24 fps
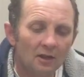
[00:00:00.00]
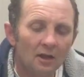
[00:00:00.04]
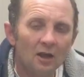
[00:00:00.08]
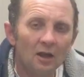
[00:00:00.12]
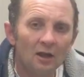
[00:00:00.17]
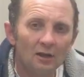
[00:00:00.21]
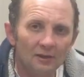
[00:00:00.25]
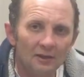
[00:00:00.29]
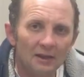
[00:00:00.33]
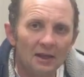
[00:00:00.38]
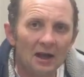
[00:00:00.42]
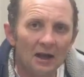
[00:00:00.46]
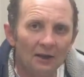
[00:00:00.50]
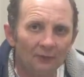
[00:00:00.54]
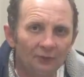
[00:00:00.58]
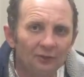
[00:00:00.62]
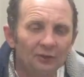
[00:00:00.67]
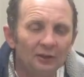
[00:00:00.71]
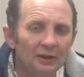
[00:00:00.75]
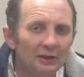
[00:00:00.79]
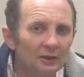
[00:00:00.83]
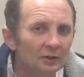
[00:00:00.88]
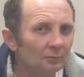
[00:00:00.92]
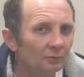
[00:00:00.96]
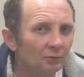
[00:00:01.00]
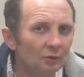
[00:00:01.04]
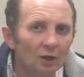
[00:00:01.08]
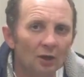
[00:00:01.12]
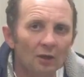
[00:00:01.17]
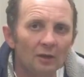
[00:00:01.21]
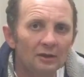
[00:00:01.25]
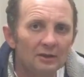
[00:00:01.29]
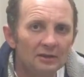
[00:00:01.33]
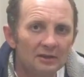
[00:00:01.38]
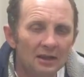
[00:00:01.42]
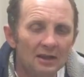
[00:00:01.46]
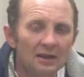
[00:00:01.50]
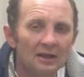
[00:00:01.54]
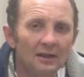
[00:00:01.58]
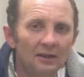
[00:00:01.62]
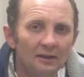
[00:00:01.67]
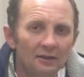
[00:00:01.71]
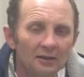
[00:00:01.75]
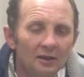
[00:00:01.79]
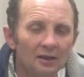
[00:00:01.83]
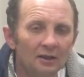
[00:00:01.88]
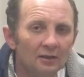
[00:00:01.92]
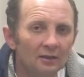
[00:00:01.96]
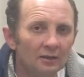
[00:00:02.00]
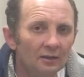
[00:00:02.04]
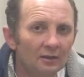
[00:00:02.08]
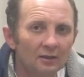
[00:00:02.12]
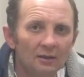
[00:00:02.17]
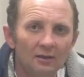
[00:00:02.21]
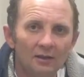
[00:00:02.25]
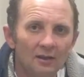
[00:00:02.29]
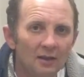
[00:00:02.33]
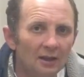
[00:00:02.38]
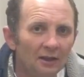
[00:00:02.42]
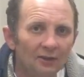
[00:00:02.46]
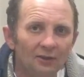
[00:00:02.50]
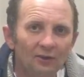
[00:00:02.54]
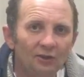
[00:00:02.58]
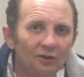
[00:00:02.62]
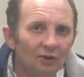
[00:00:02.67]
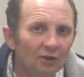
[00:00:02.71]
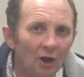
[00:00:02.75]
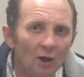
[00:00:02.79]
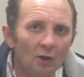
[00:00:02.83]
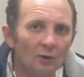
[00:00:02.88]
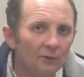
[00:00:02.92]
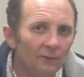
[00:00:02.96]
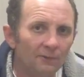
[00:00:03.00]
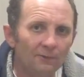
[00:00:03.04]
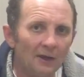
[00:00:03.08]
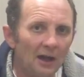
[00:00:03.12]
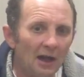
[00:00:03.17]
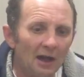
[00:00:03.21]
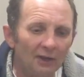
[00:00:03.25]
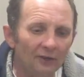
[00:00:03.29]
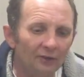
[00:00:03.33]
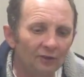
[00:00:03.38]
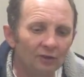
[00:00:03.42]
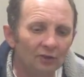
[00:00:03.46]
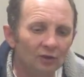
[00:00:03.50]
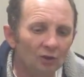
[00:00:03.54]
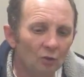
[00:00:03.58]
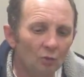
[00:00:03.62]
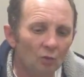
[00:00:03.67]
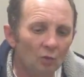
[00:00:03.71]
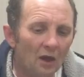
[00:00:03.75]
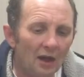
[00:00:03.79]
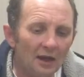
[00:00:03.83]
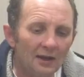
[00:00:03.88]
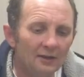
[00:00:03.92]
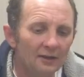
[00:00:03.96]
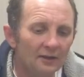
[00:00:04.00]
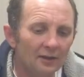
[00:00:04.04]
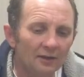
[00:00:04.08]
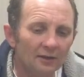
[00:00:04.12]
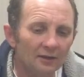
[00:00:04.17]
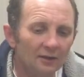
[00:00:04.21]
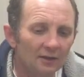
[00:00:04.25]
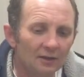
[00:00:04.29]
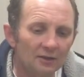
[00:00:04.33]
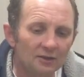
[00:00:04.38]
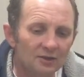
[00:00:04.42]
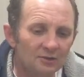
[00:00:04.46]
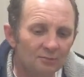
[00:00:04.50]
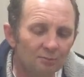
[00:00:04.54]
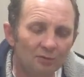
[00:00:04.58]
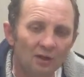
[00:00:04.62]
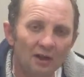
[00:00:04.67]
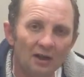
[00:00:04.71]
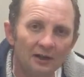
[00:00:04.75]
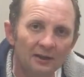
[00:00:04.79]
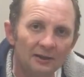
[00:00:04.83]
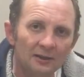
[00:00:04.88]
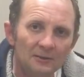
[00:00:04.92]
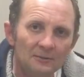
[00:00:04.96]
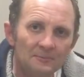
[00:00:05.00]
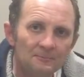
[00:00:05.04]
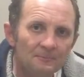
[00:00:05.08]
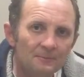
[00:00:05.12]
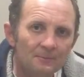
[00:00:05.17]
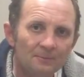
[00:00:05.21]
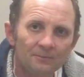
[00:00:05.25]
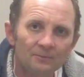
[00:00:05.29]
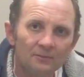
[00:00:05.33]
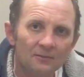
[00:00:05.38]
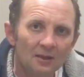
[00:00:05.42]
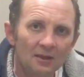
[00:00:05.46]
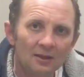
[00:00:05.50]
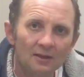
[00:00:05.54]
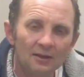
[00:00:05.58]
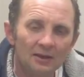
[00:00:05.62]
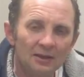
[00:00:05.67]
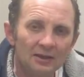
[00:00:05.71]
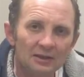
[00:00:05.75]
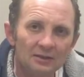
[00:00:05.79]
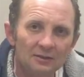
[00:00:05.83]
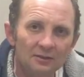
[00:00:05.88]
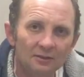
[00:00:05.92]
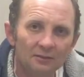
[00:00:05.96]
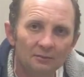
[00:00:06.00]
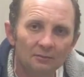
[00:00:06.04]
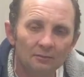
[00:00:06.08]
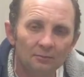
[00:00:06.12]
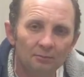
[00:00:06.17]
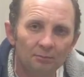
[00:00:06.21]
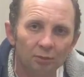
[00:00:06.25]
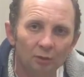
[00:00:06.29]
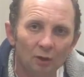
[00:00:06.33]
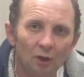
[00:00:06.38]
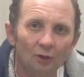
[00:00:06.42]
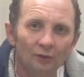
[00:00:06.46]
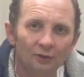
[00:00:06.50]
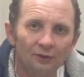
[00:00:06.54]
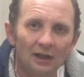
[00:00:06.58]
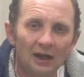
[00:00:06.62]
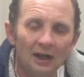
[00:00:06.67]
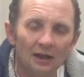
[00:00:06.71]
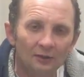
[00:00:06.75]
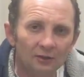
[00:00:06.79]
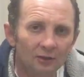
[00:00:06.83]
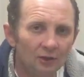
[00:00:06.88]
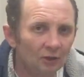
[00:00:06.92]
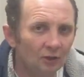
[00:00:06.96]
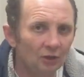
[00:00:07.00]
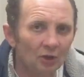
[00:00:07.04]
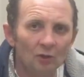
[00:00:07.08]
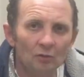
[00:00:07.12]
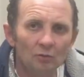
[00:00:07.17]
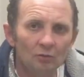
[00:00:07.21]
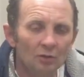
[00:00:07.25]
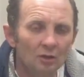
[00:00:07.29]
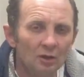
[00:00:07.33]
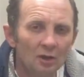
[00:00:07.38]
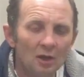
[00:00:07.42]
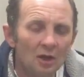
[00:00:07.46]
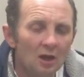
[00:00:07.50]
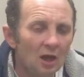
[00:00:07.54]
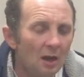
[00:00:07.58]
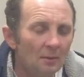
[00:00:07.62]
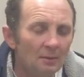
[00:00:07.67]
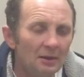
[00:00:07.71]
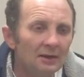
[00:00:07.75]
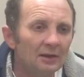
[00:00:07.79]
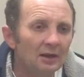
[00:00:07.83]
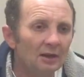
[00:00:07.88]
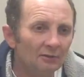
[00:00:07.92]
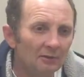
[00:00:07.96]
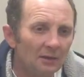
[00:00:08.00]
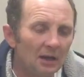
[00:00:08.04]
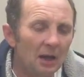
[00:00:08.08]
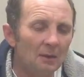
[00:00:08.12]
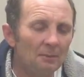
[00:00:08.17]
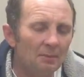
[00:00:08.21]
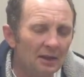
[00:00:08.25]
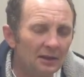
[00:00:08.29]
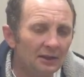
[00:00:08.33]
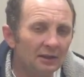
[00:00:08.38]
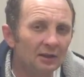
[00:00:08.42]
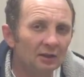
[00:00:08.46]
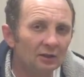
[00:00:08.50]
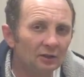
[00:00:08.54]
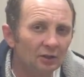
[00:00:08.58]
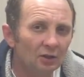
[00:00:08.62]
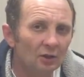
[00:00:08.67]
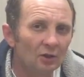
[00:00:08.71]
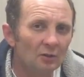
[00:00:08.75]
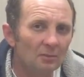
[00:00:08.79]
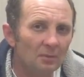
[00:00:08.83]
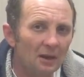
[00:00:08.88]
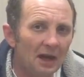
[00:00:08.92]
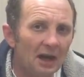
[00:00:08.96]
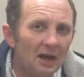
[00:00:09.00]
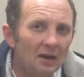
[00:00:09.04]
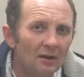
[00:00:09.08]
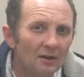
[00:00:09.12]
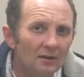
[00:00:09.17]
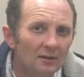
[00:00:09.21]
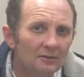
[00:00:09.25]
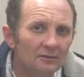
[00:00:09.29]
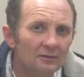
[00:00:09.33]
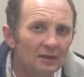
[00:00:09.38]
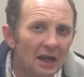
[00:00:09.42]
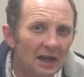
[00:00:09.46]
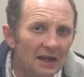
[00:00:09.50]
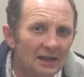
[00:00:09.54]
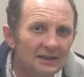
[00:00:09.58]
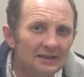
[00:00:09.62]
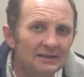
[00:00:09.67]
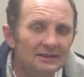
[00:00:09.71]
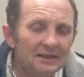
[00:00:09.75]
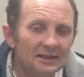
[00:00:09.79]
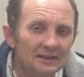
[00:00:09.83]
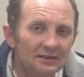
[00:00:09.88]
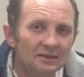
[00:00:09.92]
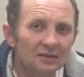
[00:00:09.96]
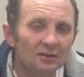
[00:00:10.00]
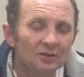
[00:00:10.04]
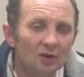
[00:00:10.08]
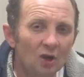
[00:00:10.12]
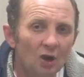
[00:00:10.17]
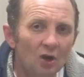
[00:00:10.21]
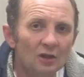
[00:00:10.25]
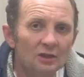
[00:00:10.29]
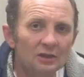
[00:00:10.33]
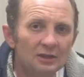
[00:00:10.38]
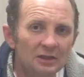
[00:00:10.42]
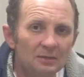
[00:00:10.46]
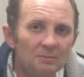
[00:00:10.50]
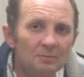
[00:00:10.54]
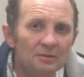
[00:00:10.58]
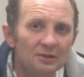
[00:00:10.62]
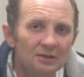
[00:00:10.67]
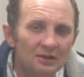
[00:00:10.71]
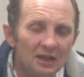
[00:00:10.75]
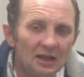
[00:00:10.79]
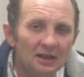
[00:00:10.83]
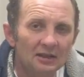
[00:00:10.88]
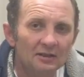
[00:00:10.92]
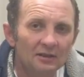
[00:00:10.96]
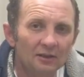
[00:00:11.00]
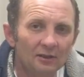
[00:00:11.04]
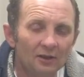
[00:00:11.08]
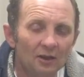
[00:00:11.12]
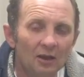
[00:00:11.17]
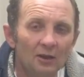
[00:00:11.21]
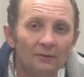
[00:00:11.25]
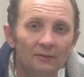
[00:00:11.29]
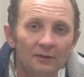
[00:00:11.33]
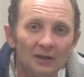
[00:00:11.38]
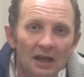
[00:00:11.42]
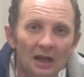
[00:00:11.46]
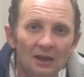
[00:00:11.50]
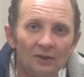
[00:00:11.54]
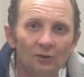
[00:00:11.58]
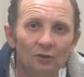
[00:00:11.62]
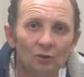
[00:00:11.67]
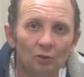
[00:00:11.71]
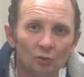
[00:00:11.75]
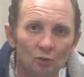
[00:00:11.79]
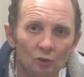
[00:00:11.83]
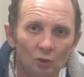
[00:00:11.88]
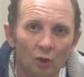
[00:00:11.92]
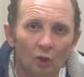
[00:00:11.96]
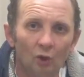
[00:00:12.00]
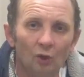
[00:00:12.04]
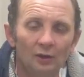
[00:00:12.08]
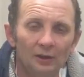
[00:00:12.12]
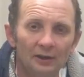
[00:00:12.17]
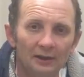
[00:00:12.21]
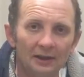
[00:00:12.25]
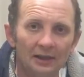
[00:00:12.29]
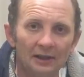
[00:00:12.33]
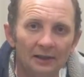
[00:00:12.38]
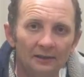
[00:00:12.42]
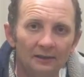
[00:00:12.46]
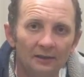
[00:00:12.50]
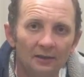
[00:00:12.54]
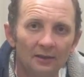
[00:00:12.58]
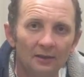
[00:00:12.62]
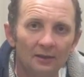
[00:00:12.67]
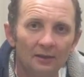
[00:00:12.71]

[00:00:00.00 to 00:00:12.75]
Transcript: And I've seen them do it. It's so fast the way that they spray these plots out. You do. I mean, I bet you could do about 80 to 90% of the actual cutting in